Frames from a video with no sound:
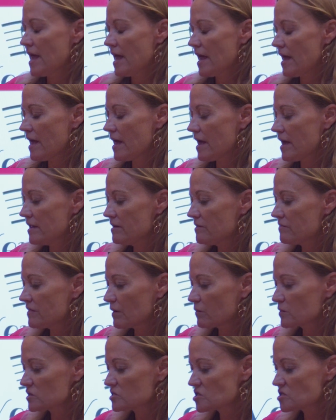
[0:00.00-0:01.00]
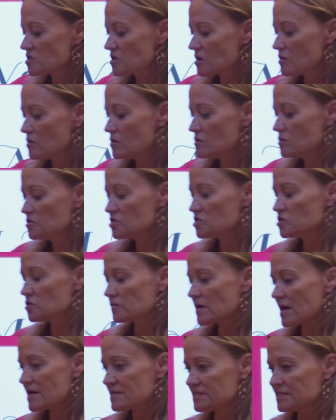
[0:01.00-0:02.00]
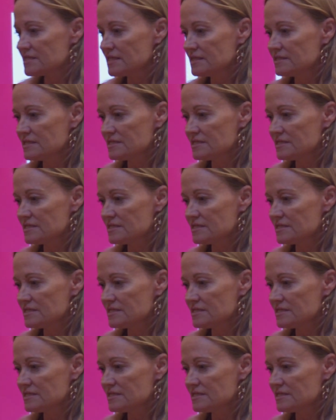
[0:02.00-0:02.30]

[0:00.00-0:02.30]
and they were so stressed and